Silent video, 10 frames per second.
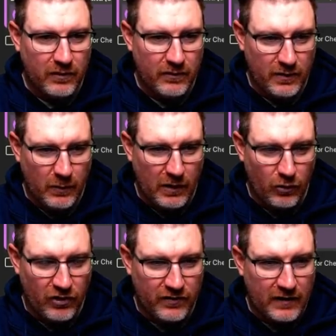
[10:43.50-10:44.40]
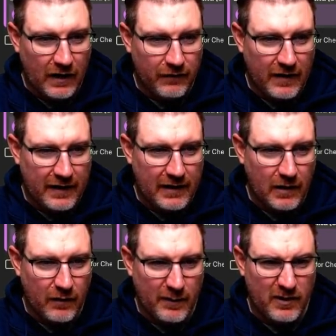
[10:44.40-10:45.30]
someone on your staff take care
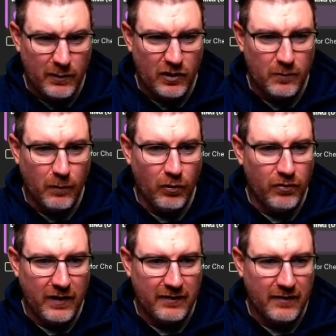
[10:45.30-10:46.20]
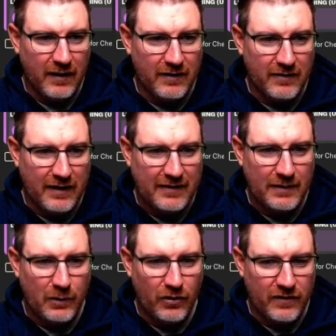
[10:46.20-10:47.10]
of it. I mean, to be honest, both things. Let
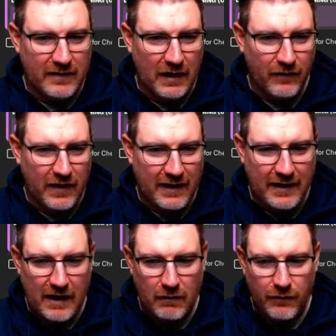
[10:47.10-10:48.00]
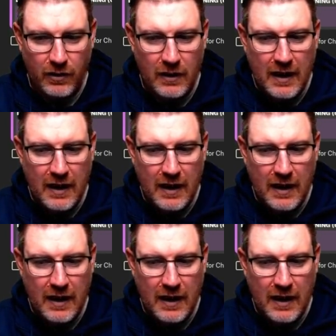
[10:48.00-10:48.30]
someone on the staff take care of it,